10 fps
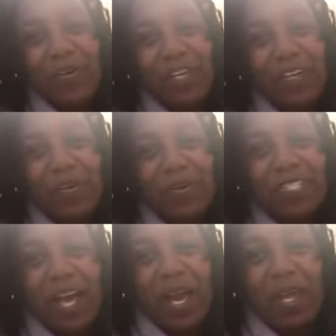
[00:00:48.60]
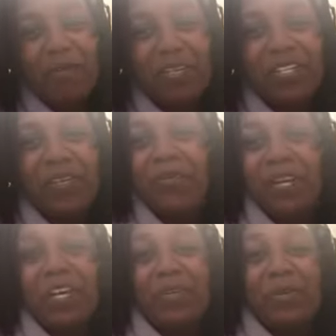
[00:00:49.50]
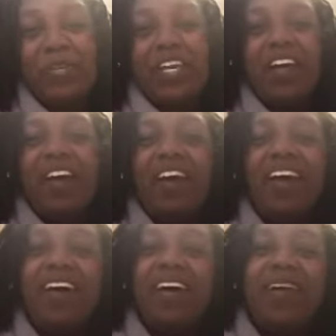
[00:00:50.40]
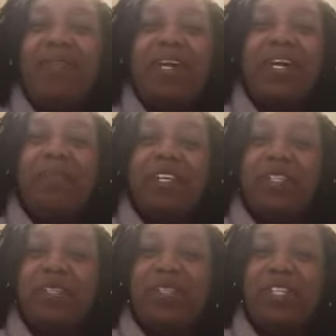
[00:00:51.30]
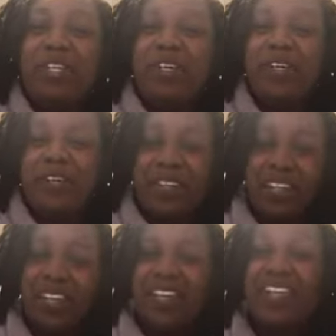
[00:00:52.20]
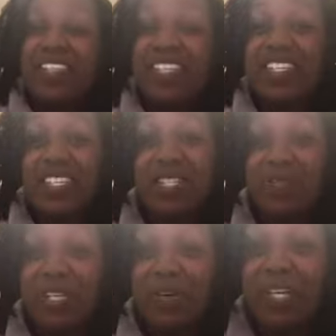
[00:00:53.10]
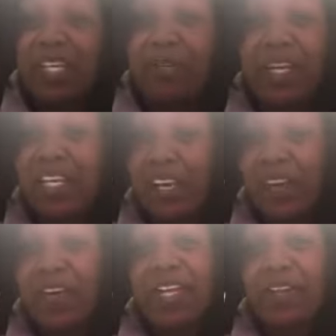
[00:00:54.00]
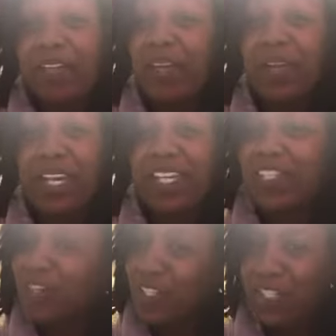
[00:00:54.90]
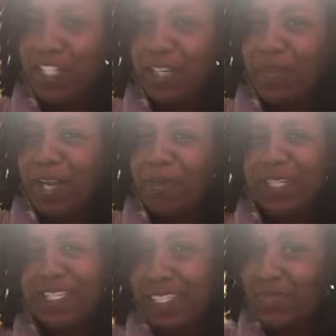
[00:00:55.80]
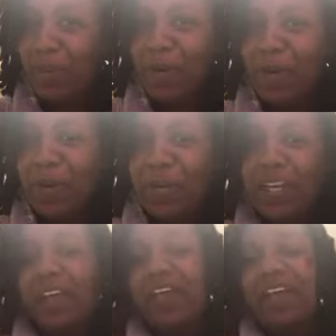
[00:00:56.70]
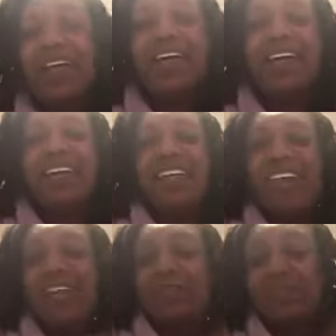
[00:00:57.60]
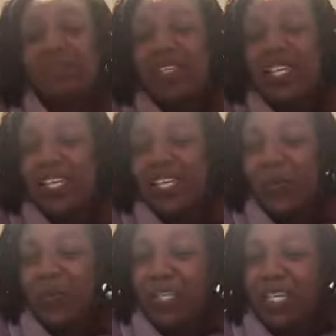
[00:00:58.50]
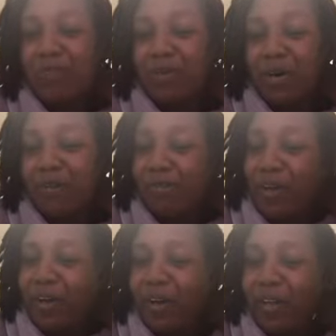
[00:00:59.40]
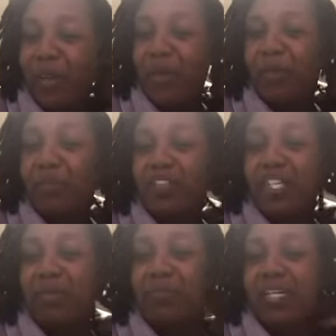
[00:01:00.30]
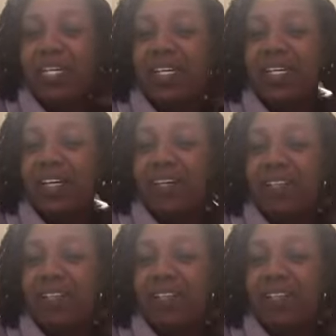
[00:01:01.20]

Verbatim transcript: you'll get it on time when I do it. Make sure you share this video to anybody care. And if they don't like it, share that shit anyway, because that's my motto. Okay. We leave off with Jim being